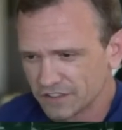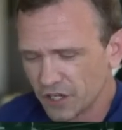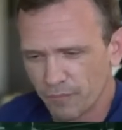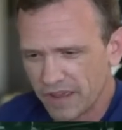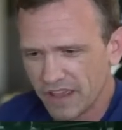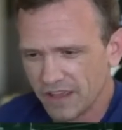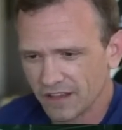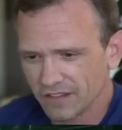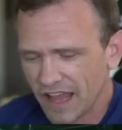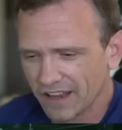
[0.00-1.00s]
to
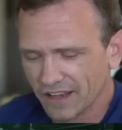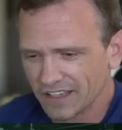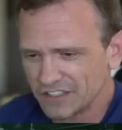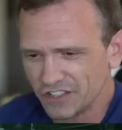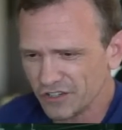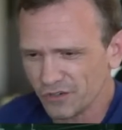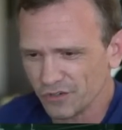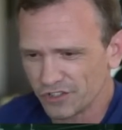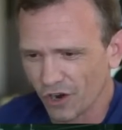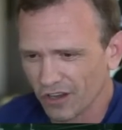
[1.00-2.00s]
be like a
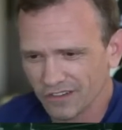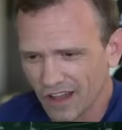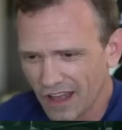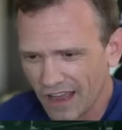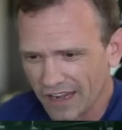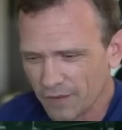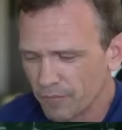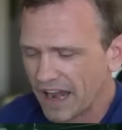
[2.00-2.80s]
douche online,